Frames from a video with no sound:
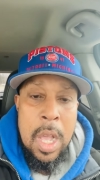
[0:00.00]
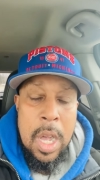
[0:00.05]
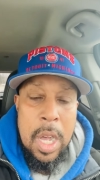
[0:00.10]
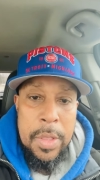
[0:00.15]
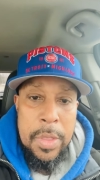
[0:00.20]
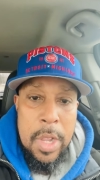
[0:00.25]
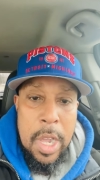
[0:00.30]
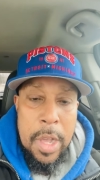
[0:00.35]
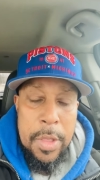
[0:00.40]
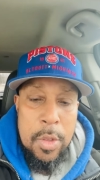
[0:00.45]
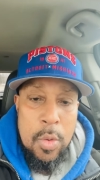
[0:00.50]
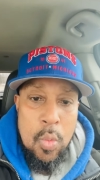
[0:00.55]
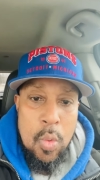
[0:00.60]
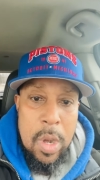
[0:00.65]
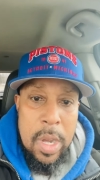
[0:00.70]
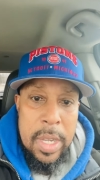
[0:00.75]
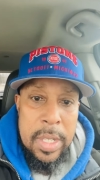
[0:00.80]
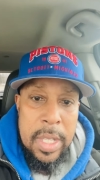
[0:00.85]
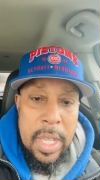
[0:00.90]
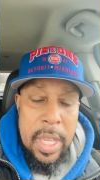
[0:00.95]
Another
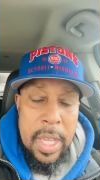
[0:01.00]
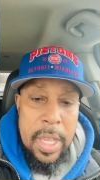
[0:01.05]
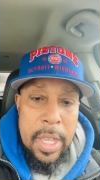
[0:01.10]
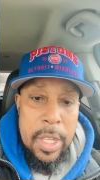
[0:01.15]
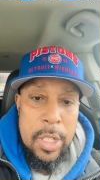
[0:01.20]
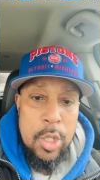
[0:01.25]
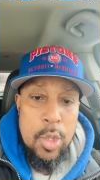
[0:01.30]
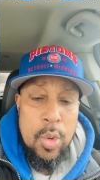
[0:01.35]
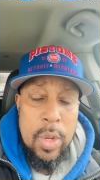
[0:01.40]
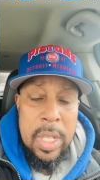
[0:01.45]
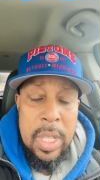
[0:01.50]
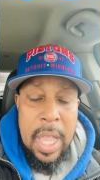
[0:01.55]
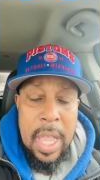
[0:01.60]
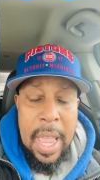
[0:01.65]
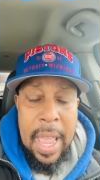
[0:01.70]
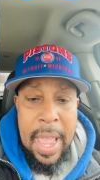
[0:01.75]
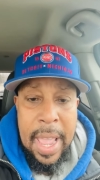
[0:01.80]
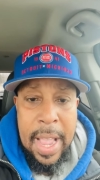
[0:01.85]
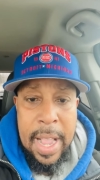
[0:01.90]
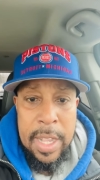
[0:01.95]
one is you can
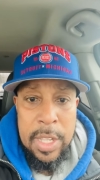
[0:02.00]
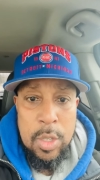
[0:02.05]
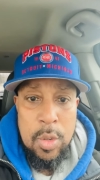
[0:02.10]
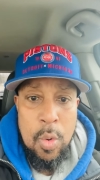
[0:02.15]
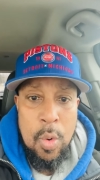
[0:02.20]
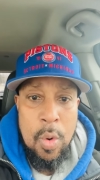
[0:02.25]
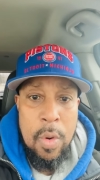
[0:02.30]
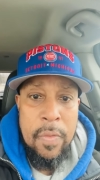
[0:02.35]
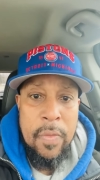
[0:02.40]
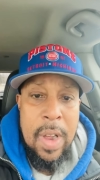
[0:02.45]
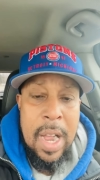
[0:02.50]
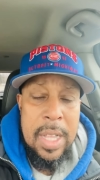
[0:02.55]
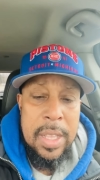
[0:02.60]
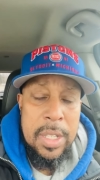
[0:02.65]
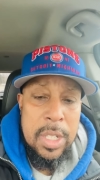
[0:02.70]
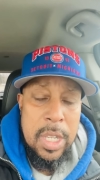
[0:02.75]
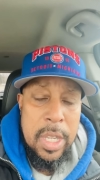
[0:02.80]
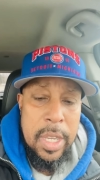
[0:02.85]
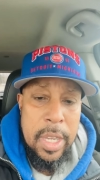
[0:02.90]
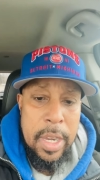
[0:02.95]
ask or
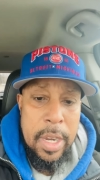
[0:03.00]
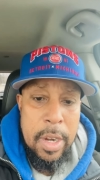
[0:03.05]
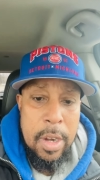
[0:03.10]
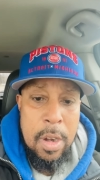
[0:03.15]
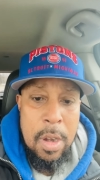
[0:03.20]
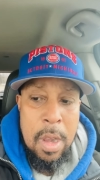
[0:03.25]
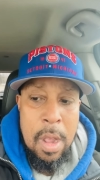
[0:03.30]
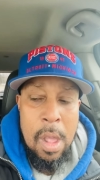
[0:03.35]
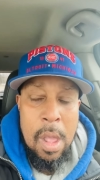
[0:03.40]
volunteer